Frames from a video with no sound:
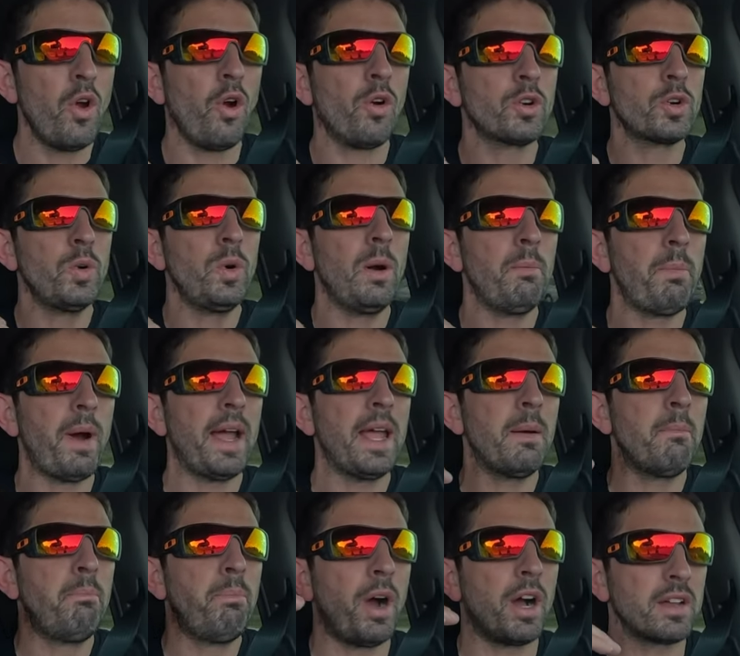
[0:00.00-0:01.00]
or go up by
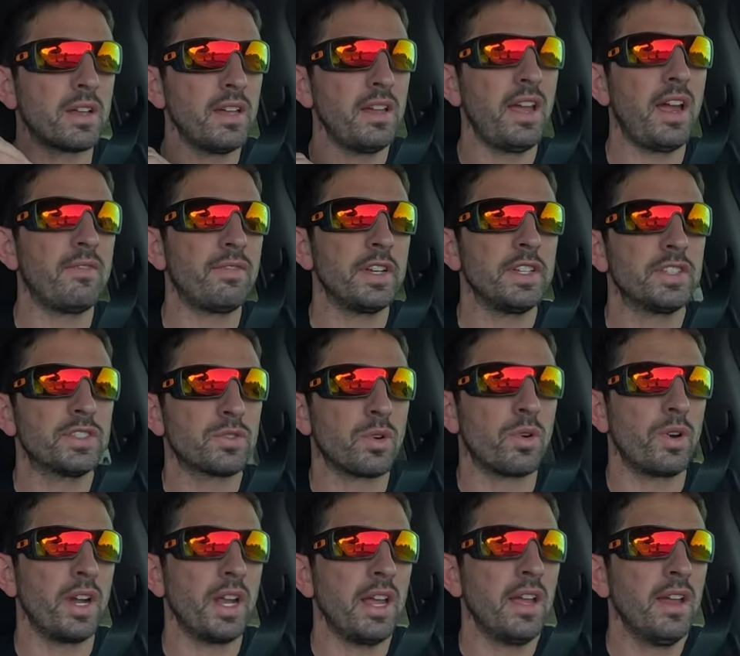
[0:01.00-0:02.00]
a buck every
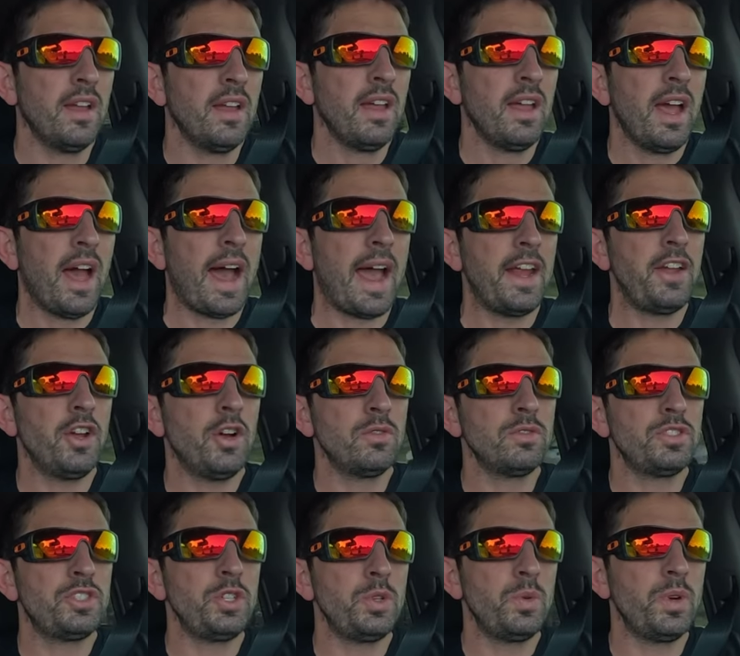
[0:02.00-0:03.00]
story. I
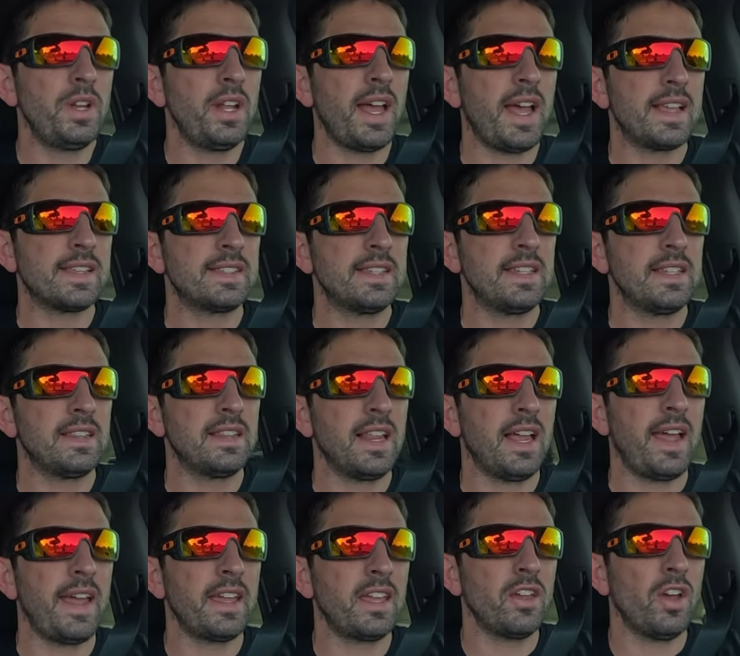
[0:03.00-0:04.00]
don't do it as in
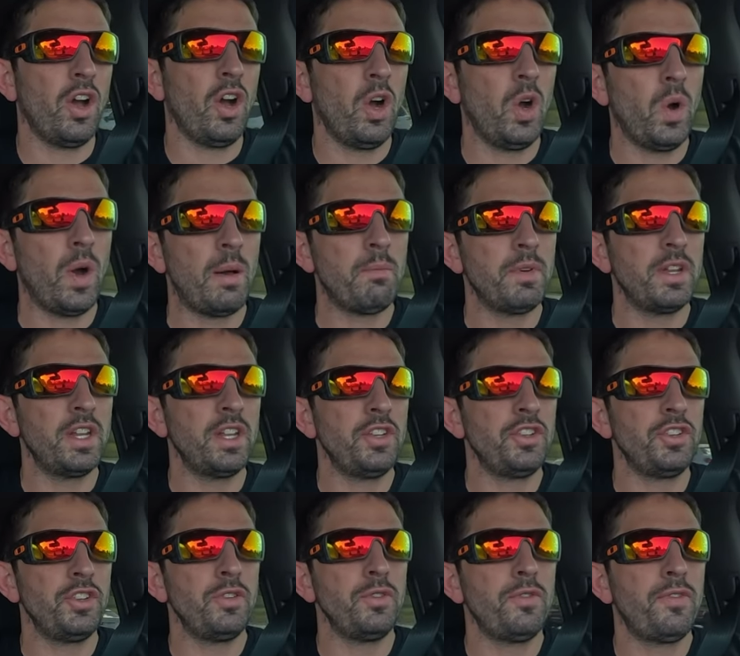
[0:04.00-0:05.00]
like, oh, I'm gonna
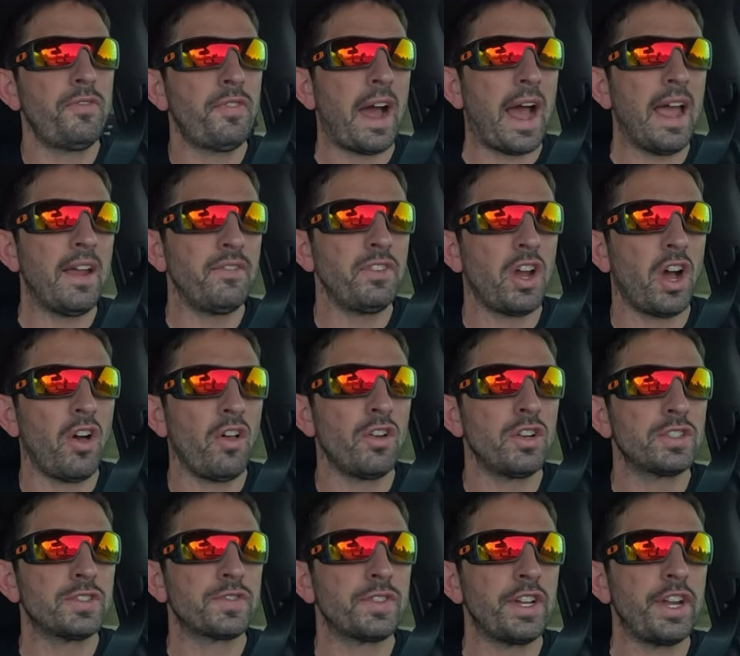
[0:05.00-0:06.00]
do five
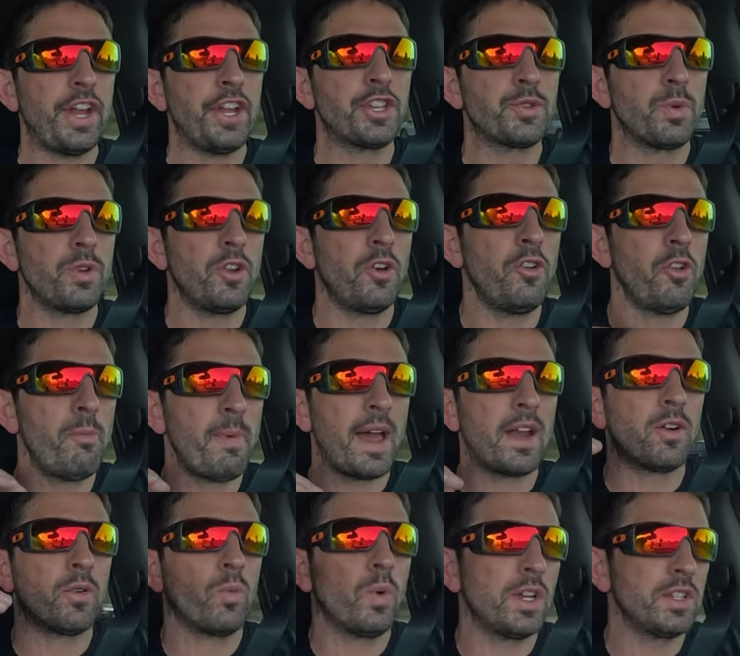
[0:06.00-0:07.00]
dollars for each window, no
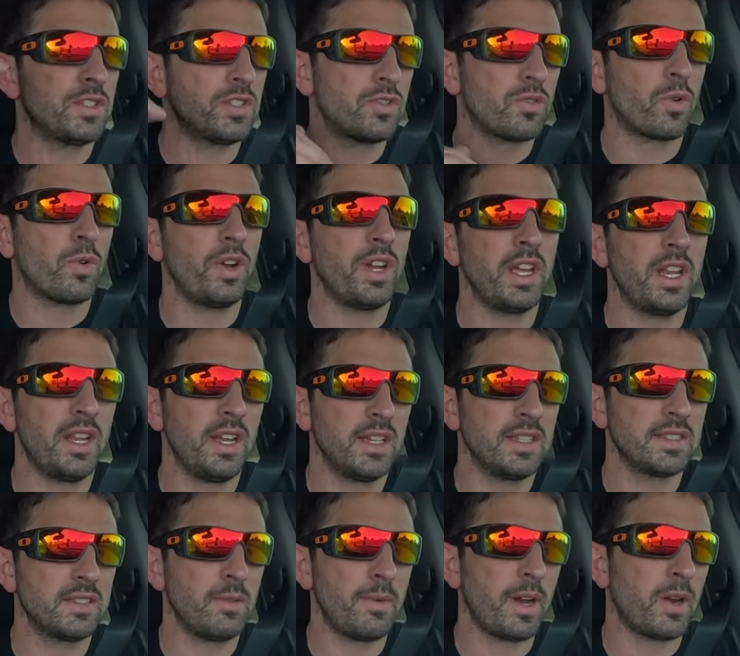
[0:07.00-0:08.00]
matter what story it
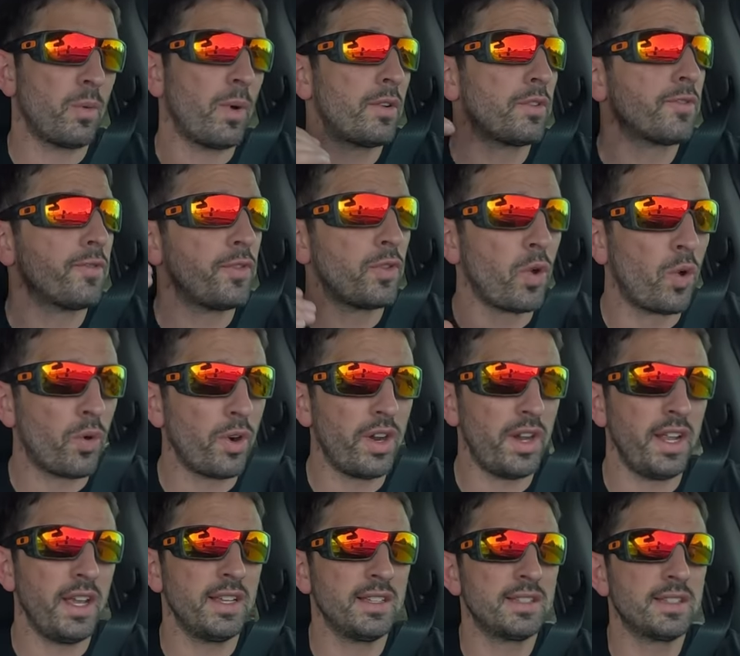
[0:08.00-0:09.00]
is, no matter what floor
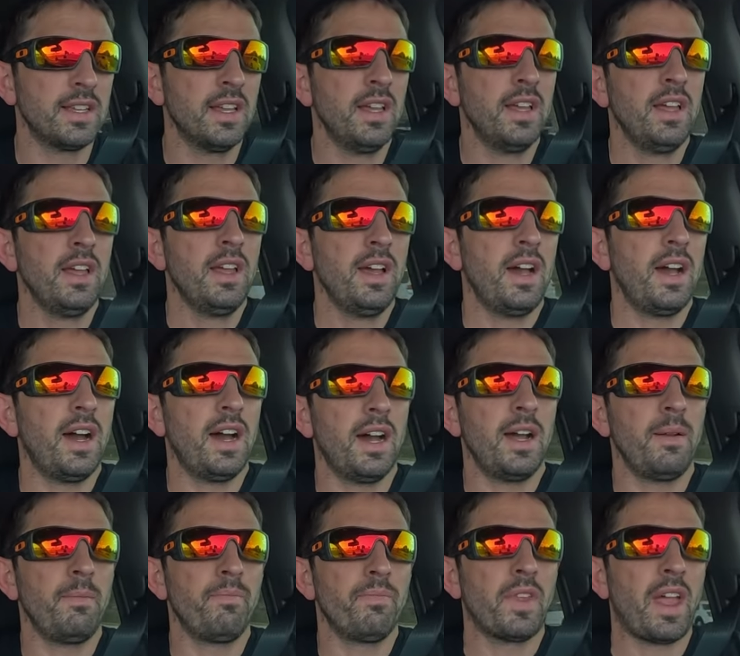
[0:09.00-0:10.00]
it is.
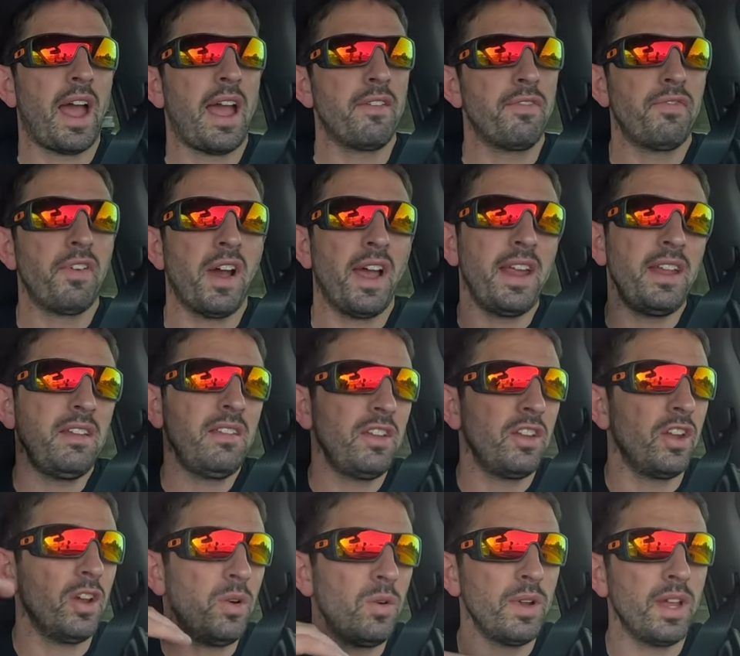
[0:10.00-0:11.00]
Um, I find,
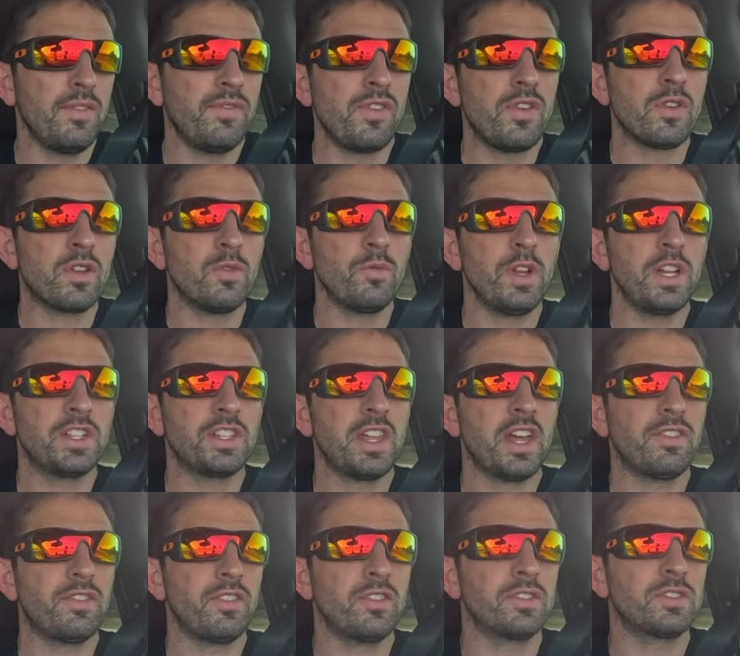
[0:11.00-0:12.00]
you know, if you can reach
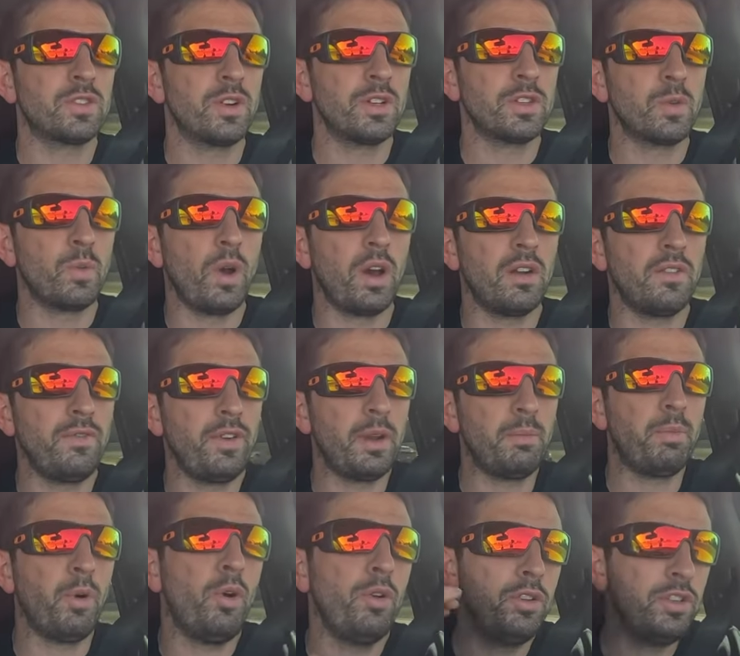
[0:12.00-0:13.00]
that third story at the water
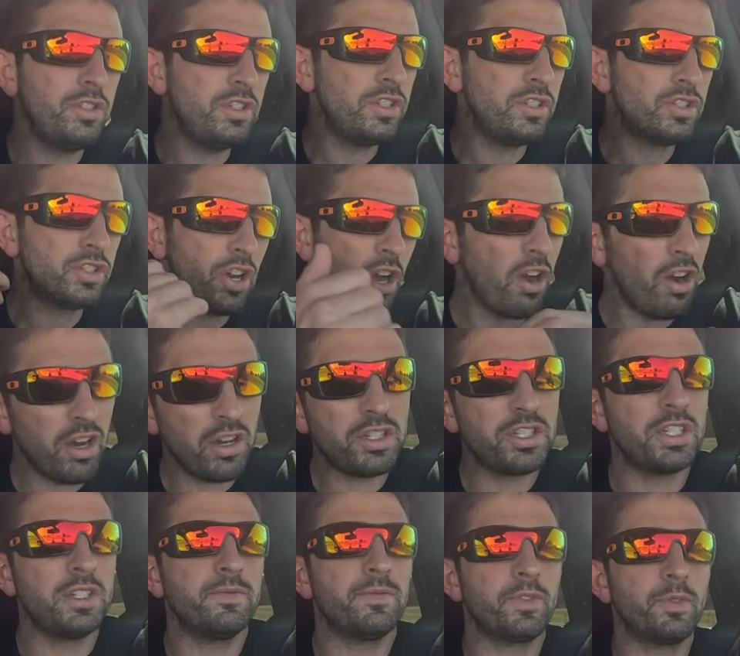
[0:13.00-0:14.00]
fed pole, you should
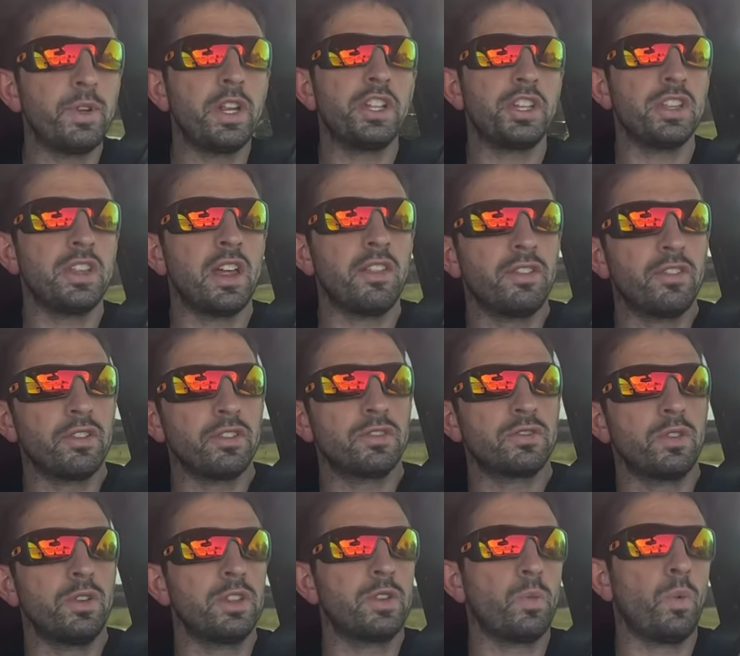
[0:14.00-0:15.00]
charge them for reaching that third
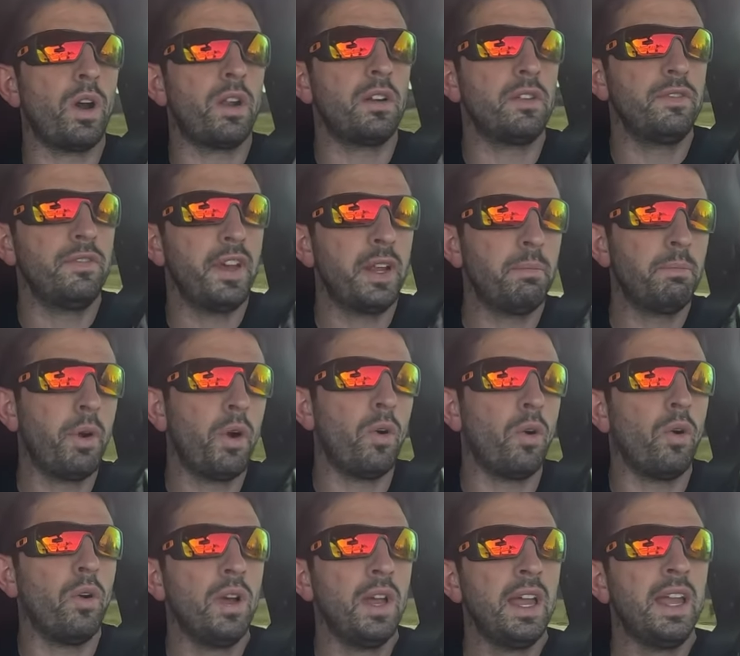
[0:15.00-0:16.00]
story at the water fed pole.